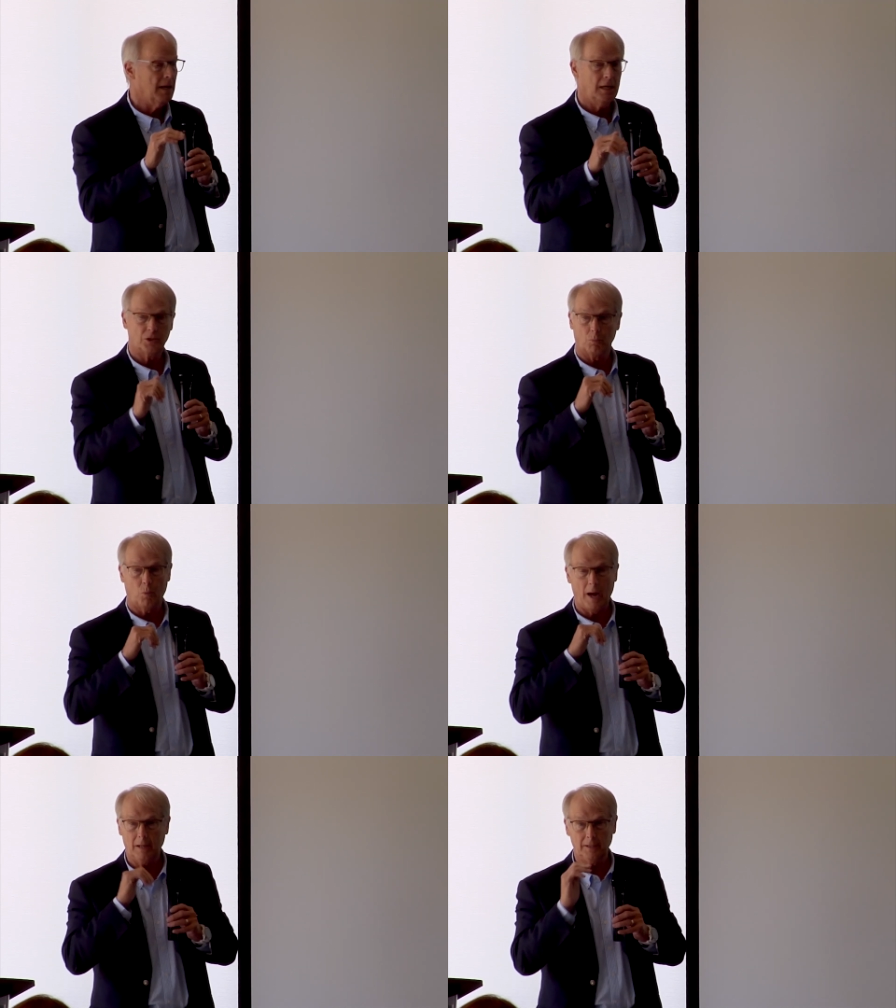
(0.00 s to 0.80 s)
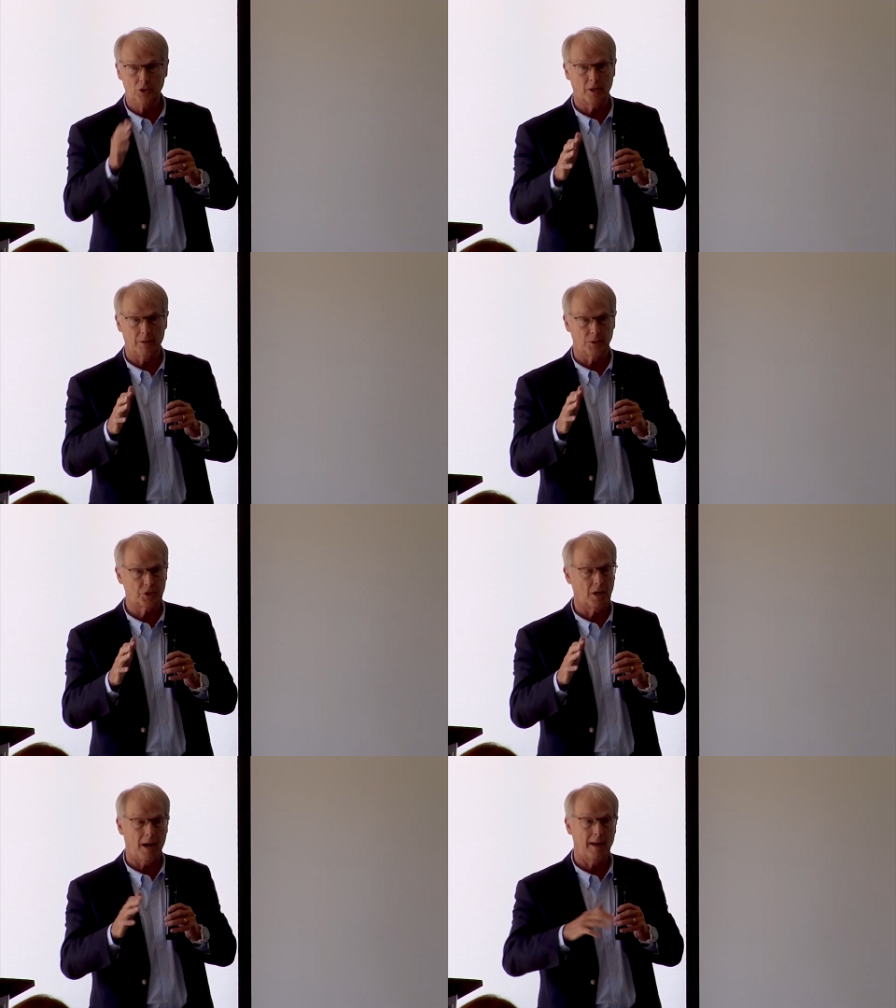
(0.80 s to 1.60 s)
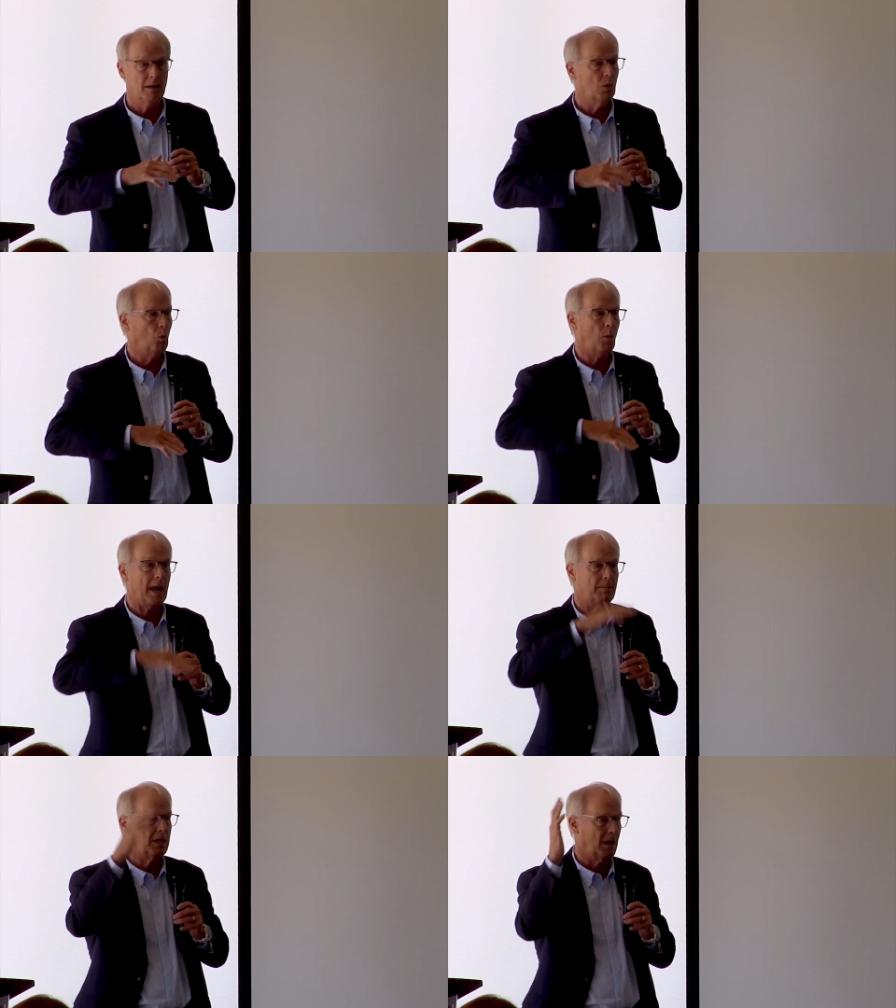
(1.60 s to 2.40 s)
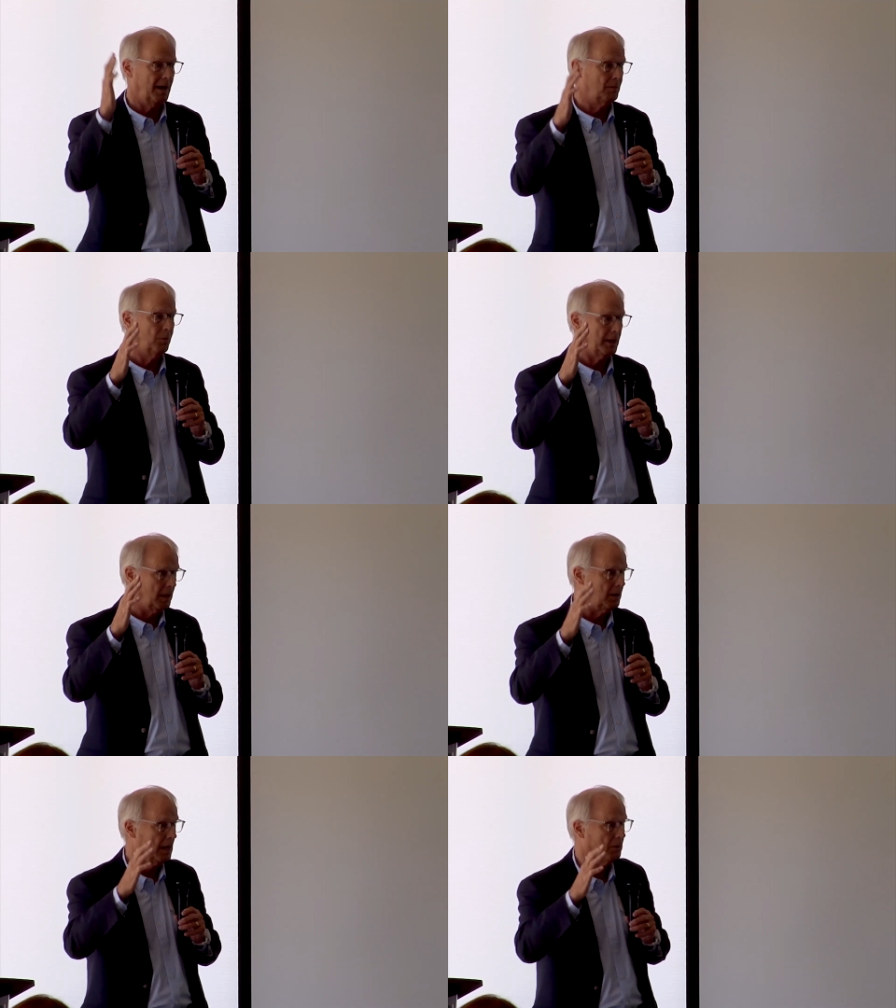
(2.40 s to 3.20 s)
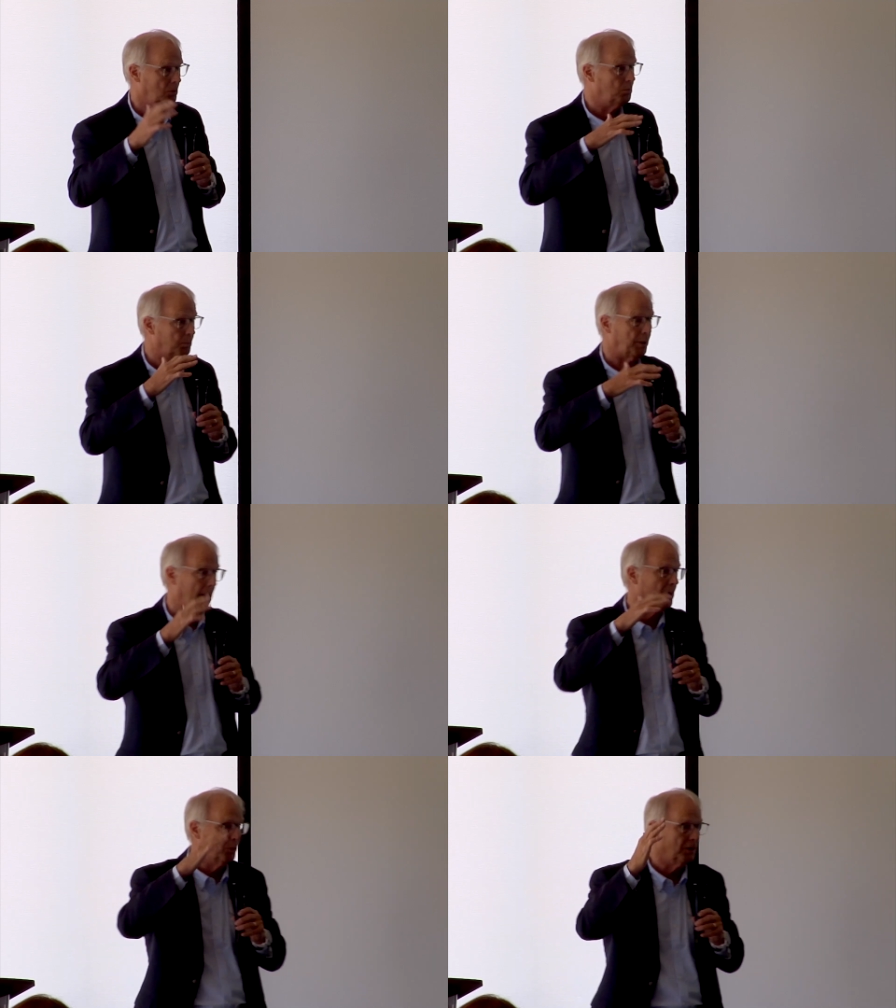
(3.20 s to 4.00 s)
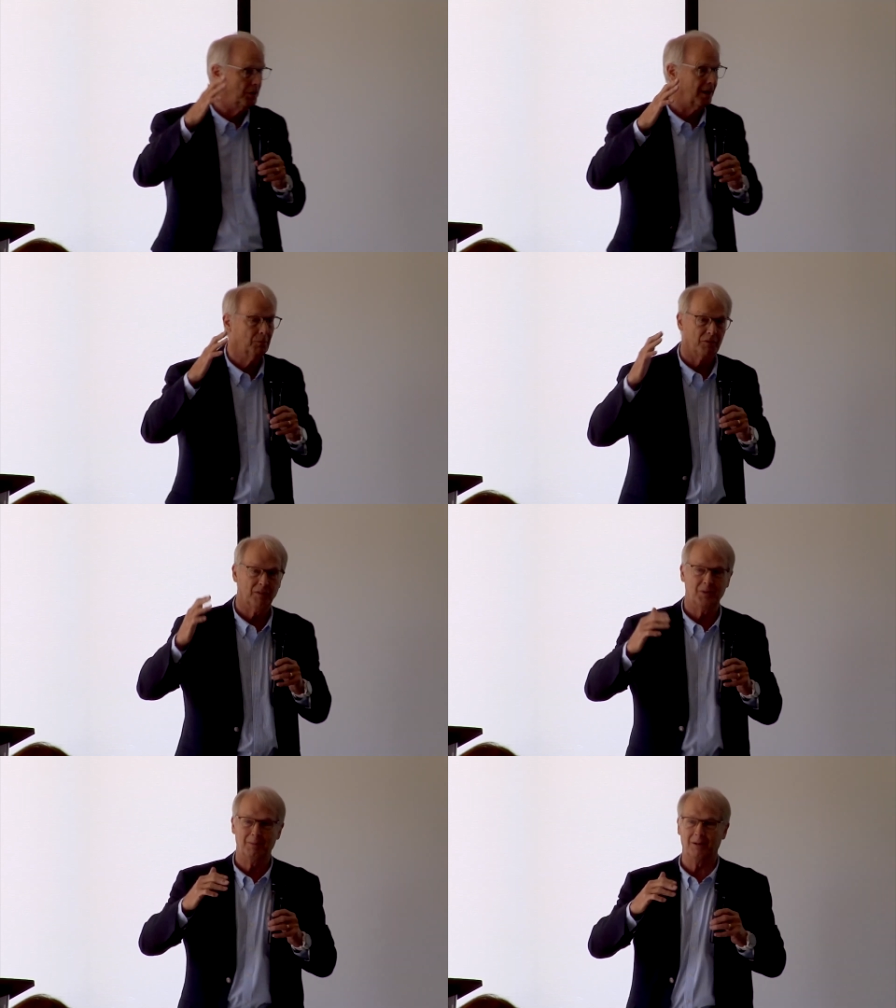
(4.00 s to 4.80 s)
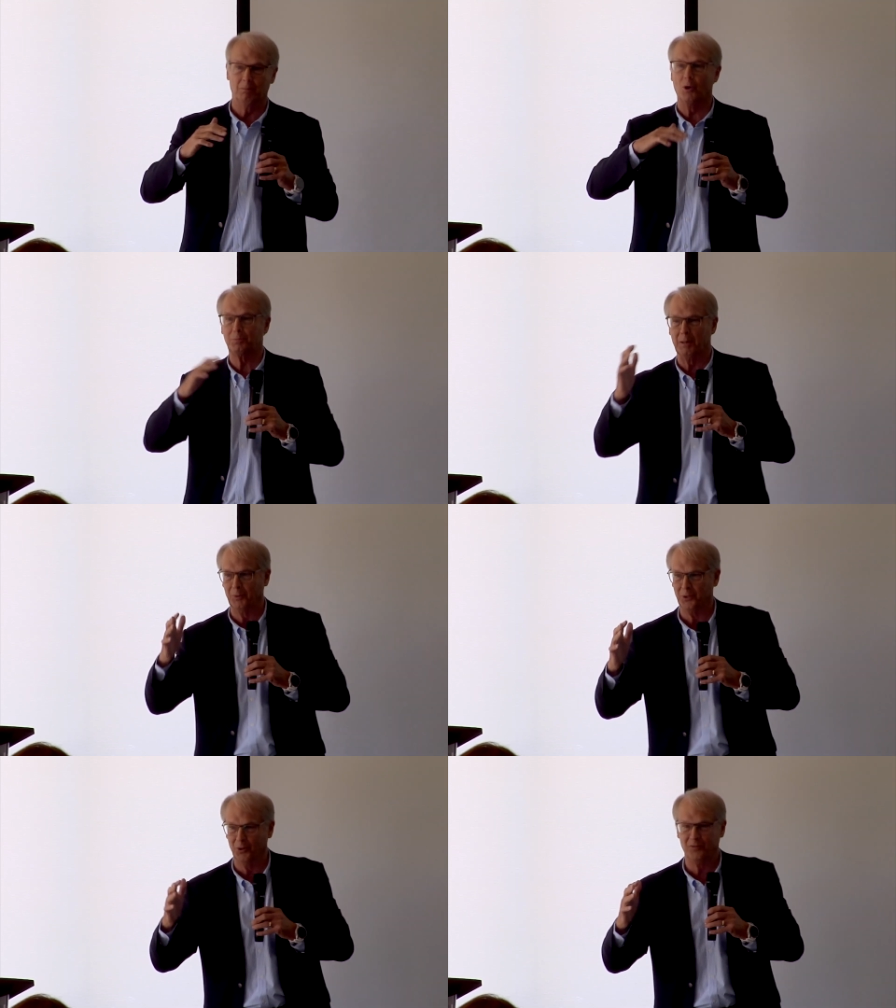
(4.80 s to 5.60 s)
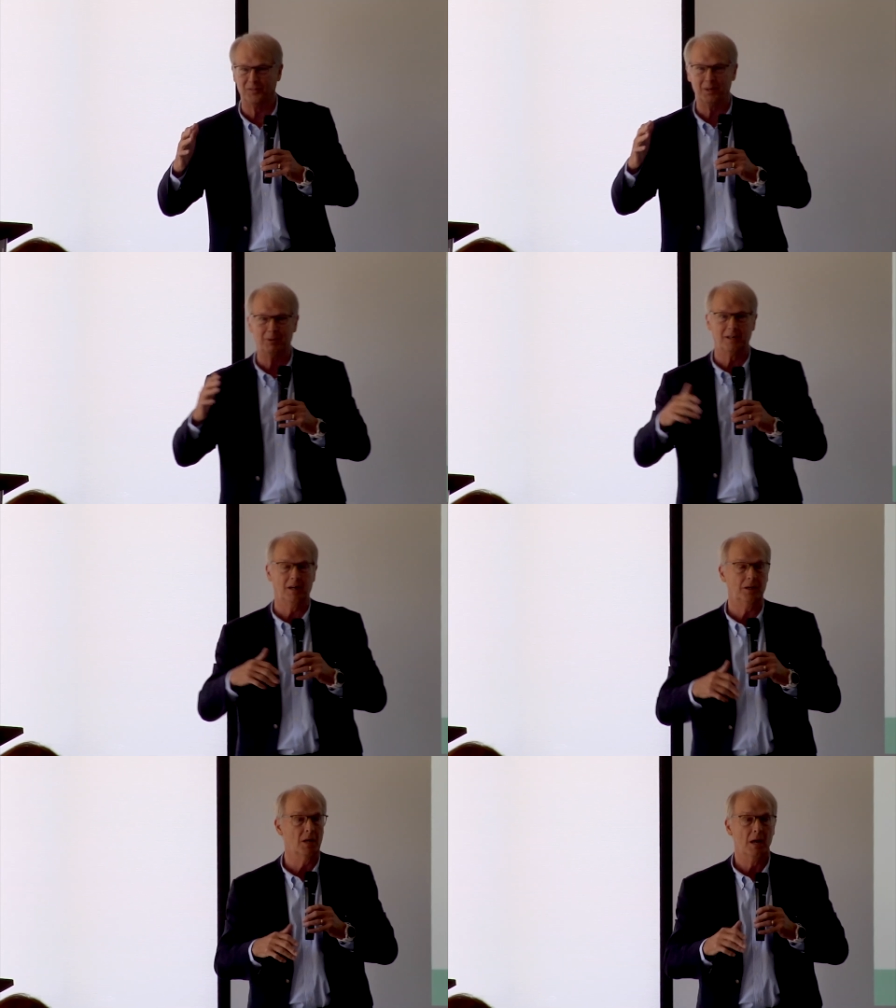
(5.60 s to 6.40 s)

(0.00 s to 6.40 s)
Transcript: He's a wildly generous guy, way beyond what he probably would have done with $50 million. Most people would do with $50 million.